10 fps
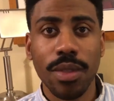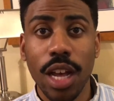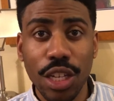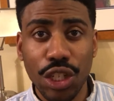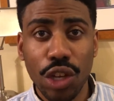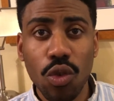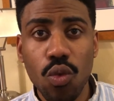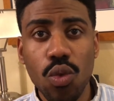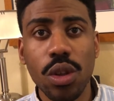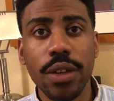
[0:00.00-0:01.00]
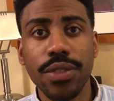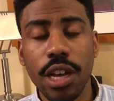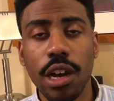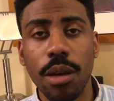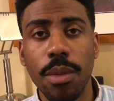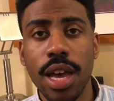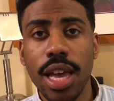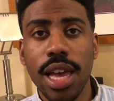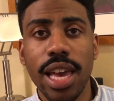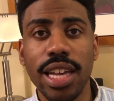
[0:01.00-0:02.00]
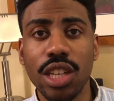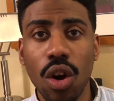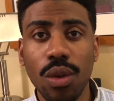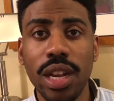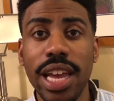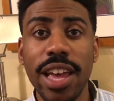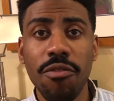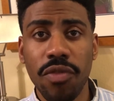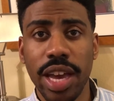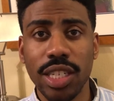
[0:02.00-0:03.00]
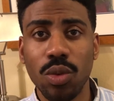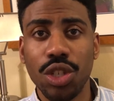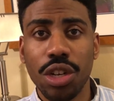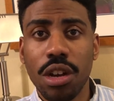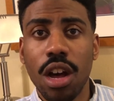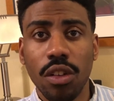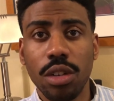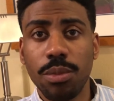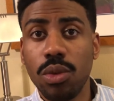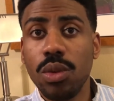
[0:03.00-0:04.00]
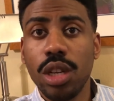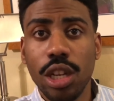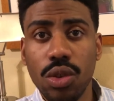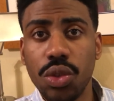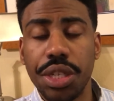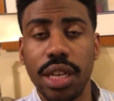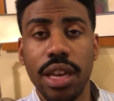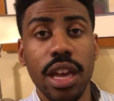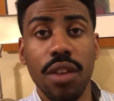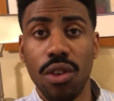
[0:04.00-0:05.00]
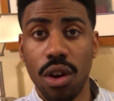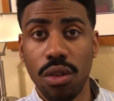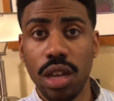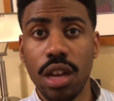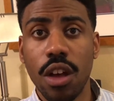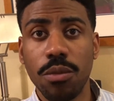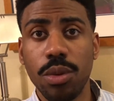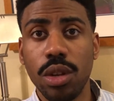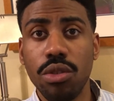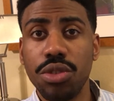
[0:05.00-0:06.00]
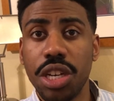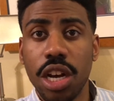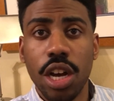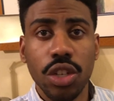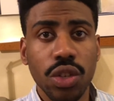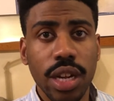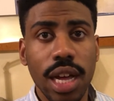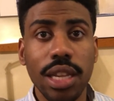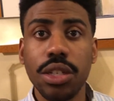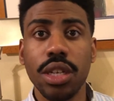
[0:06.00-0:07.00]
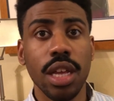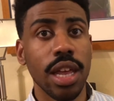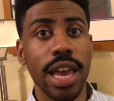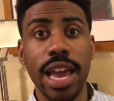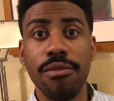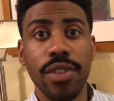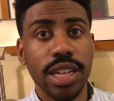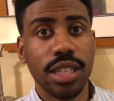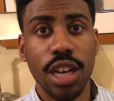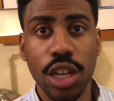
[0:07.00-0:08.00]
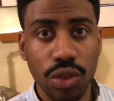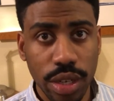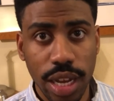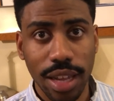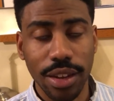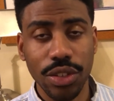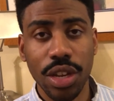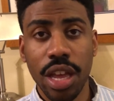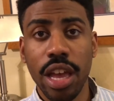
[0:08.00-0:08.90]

A general rule of thumb is only invest what you're comfortable losing. If you're only comfortable losing $100, invest $100.